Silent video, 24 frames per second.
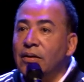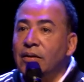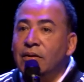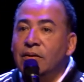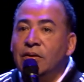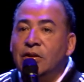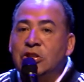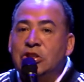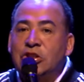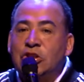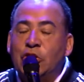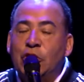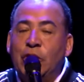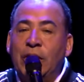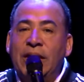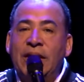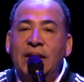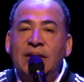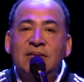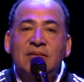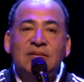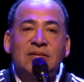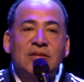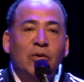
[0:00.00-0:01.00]
the
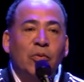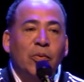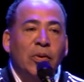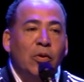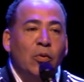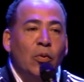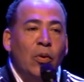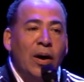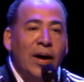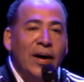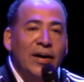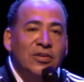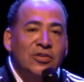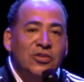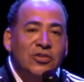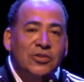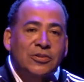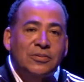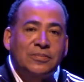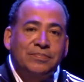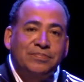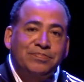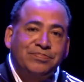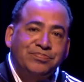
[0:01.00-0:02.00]
screens that we
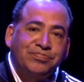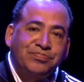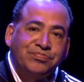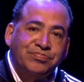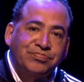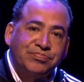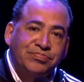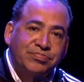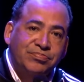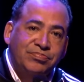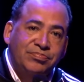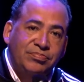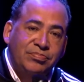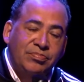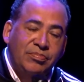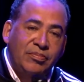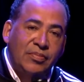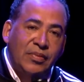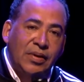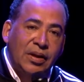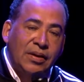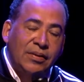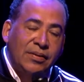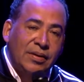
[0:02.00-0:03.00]
watch
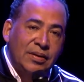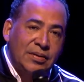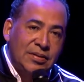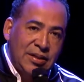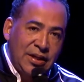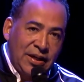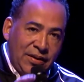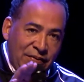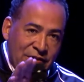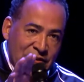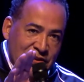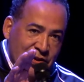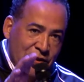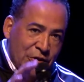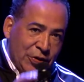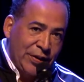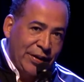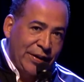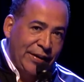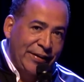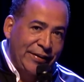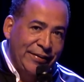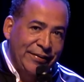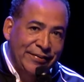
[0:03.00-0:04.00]
the TV
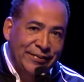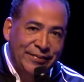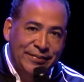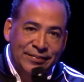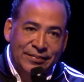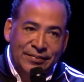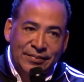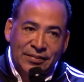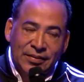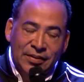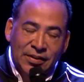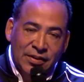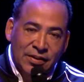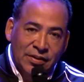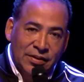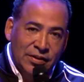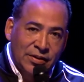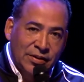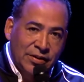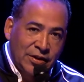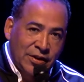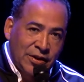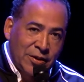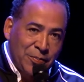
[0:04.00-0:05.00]
screen,
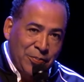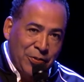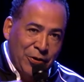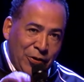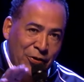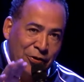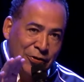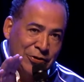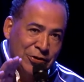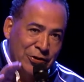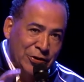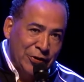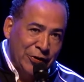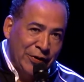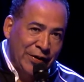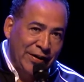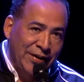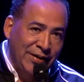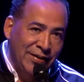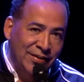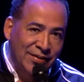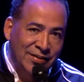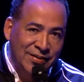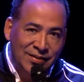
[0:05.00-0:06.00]
the computer
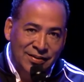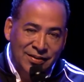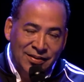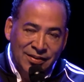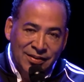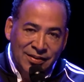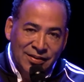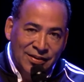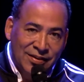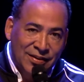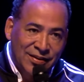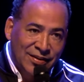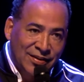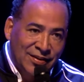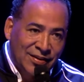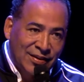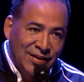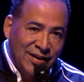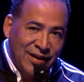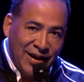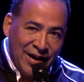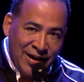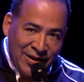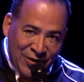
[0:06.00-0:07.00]
screen,
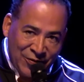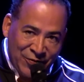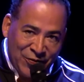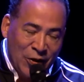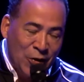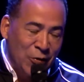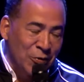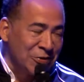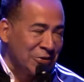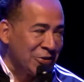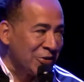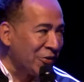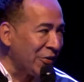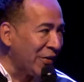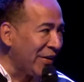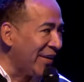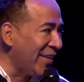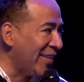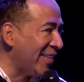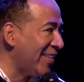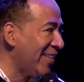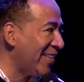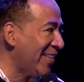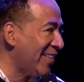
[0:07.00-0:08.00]
and the phone
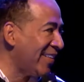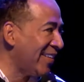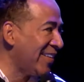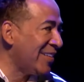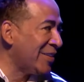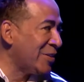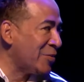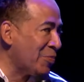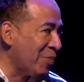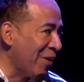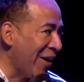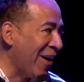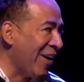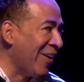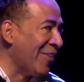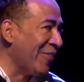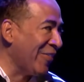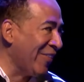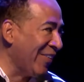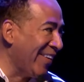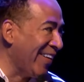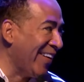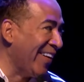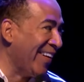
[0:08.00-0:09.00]
screen. It's
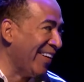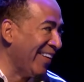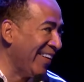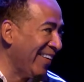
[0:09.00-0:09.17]
powerful, huh?